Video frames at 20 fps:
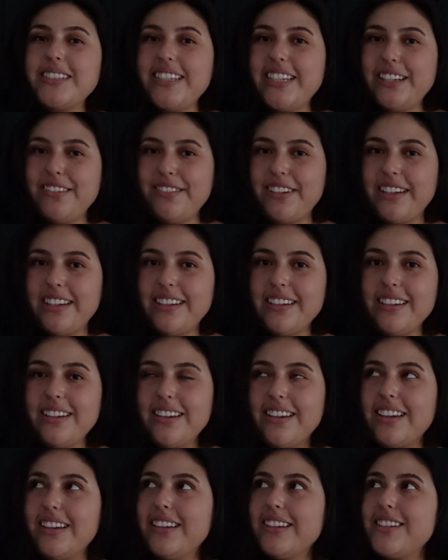TV.
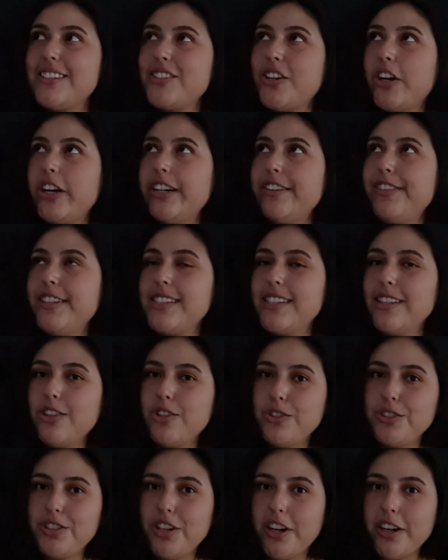Sorry if it's a
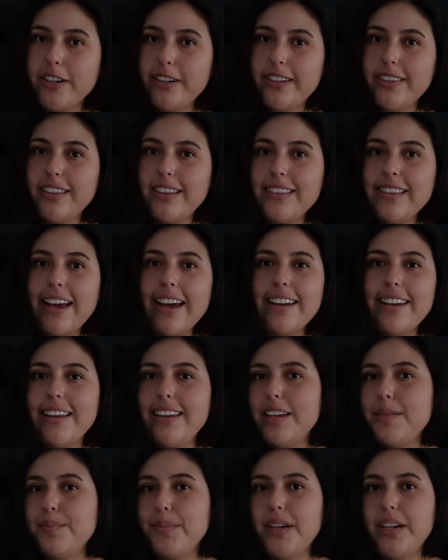little dark. The lighting
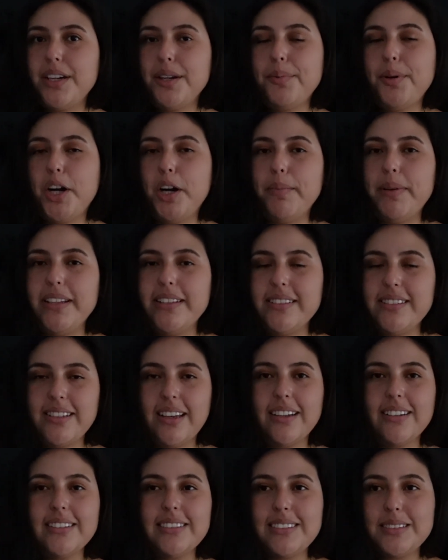in my apartment
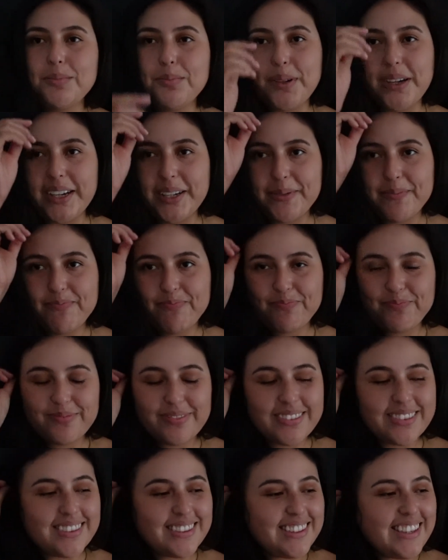sucks, but
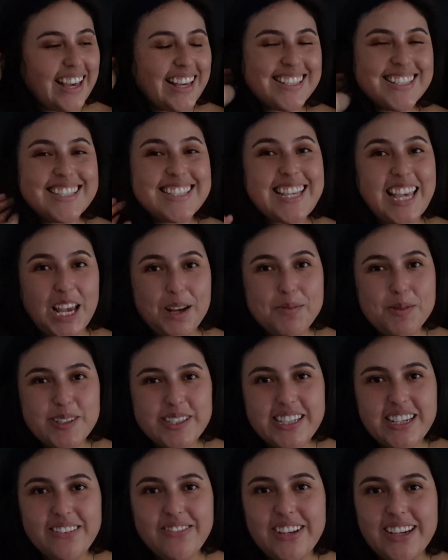yes, cable
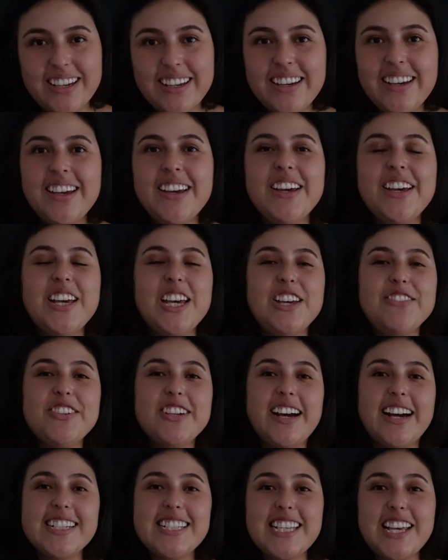TV. If you
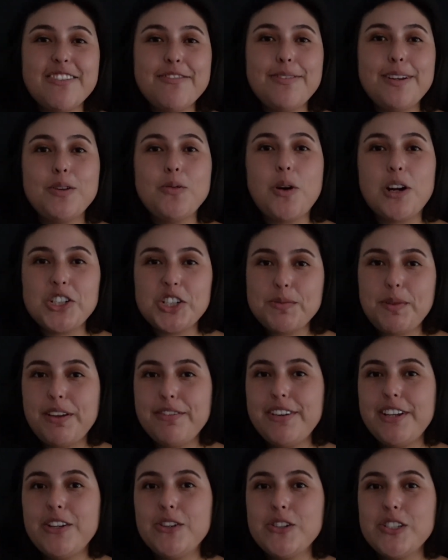guys have been watching my
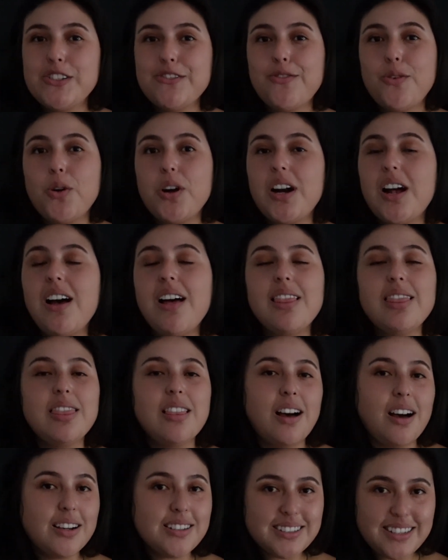videos for a
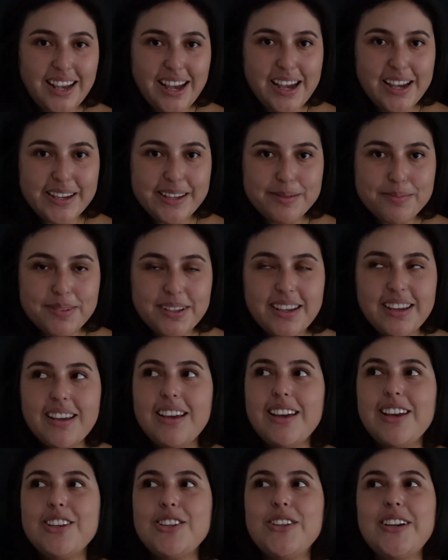long time,
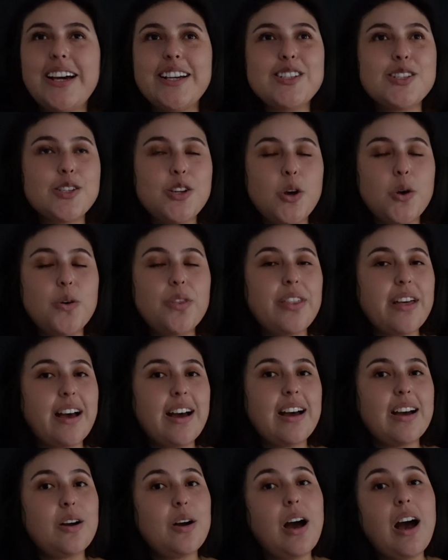you guys know
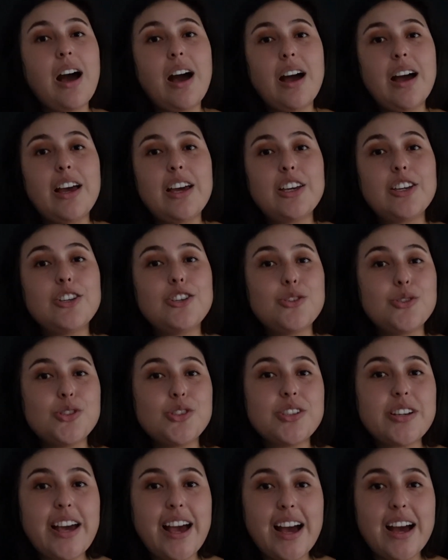that I
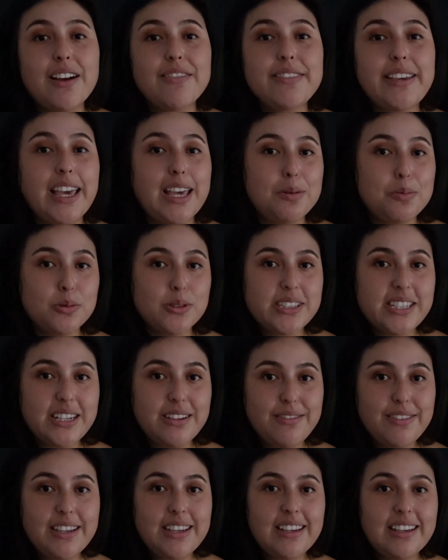used to have cable
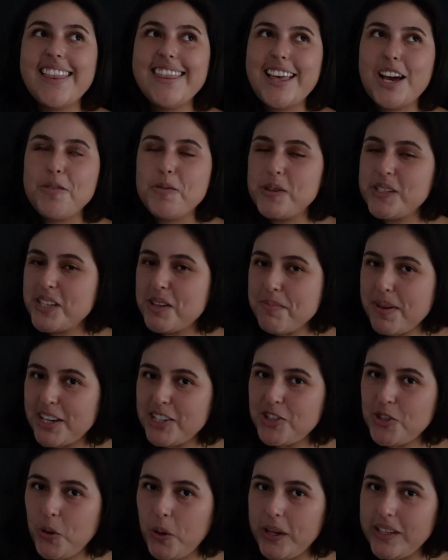TV, and that wasn't my
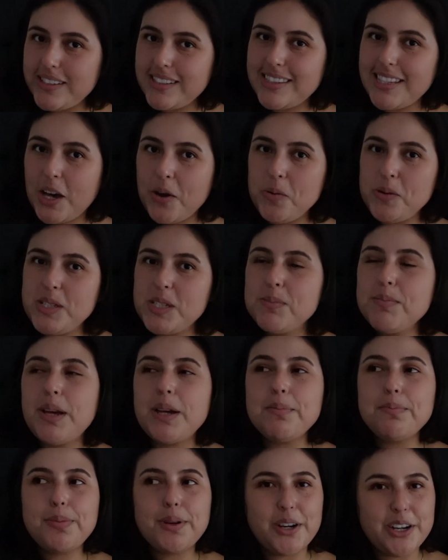choice. That was
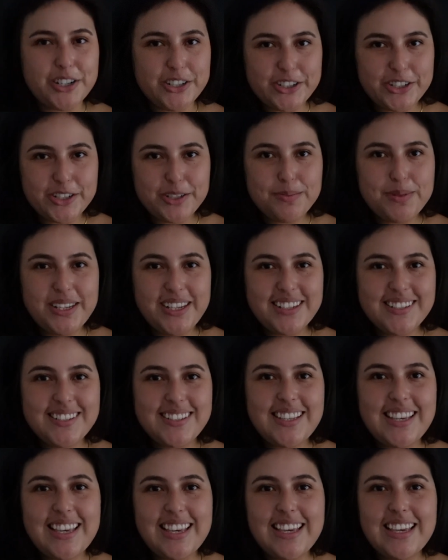my partner,
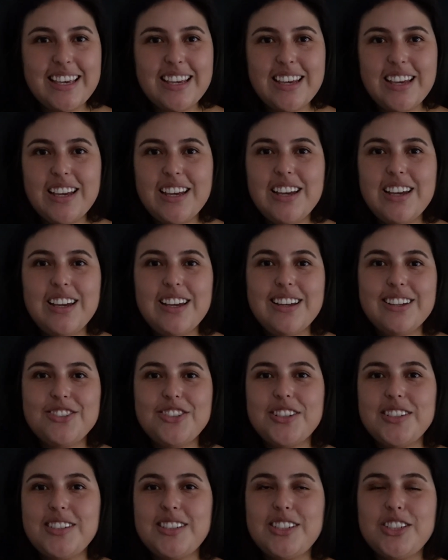because he
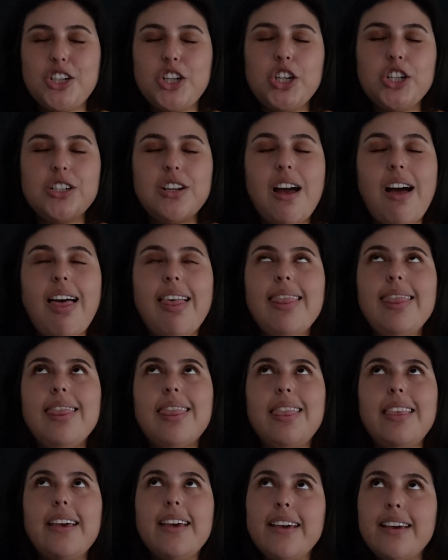just could not
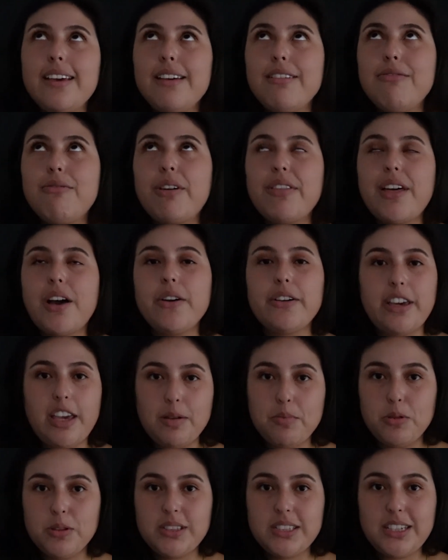live without
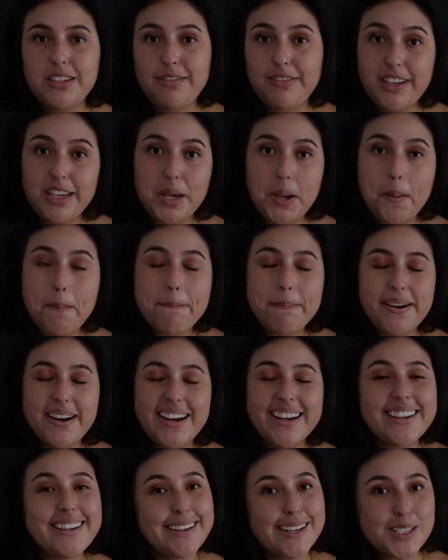cable TV.
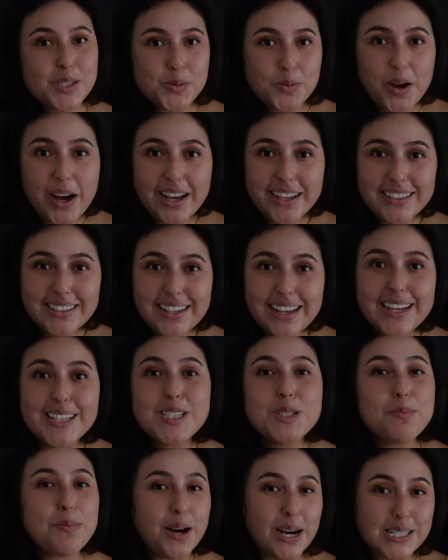But guess what?
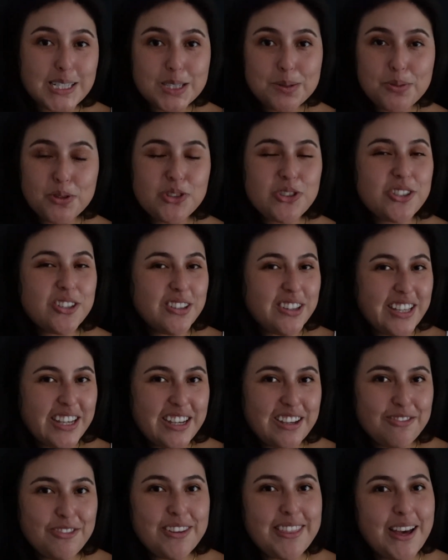It's possible to
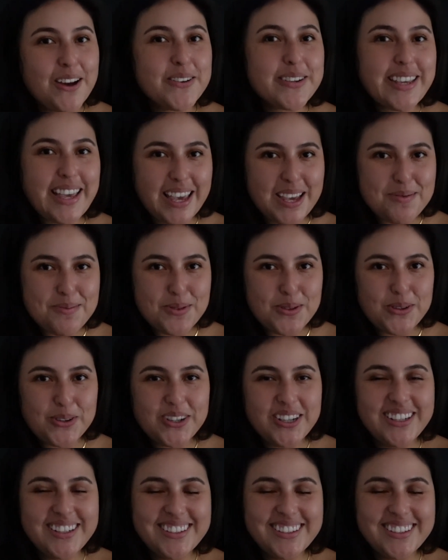live without cable.